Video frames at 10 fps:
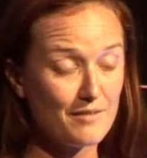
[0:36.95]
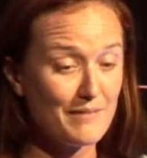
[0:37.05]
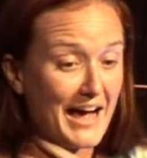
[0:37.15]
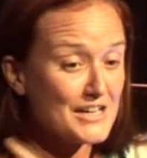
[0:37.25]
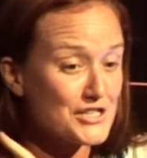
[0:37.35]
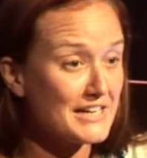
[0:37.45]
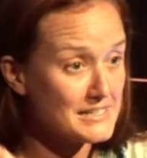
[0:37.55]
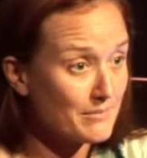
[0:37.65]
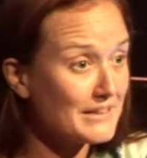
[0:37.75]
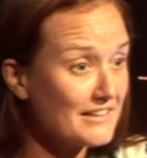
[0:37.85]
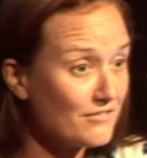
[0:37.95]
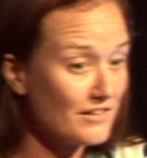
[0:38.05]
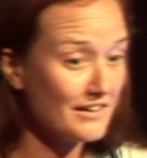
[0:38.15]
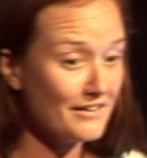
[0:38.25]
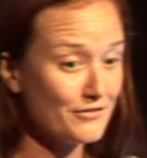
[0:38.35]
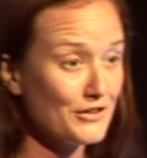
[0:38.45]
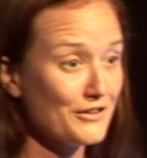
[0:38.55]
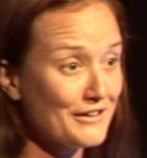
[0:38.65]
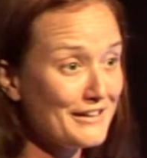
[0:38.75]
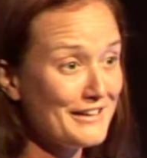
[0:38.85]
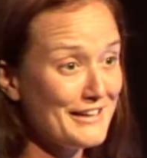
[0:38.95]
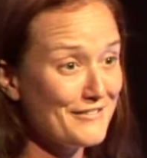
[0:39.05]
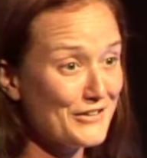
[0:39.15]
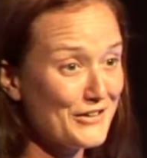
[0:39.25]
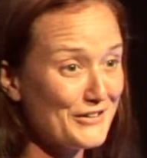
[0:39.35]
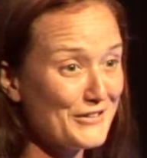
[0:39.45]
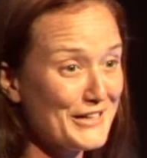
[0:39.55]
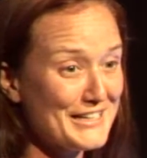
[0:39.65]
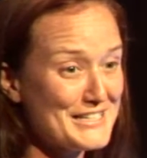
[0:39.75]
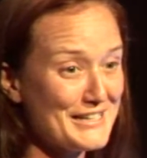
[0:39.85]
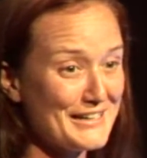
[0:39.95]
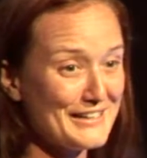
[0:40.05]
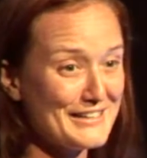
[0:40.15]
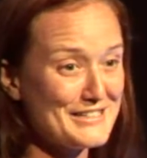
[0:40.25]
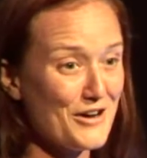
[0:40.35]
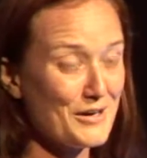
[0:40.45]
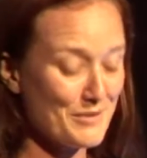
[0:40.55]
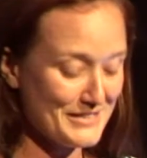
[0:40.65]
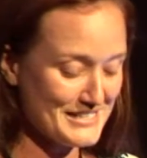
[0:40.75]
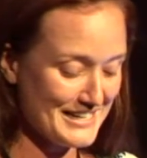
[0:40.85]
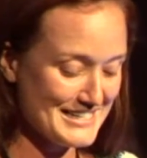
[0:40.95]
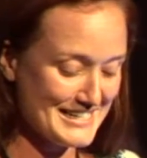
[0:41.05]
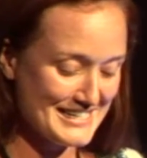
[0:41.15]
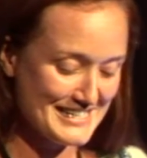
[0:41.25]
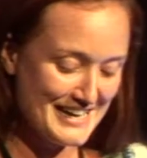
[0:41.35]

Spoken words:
hashtag something different, if you're looking to talk about these ideas.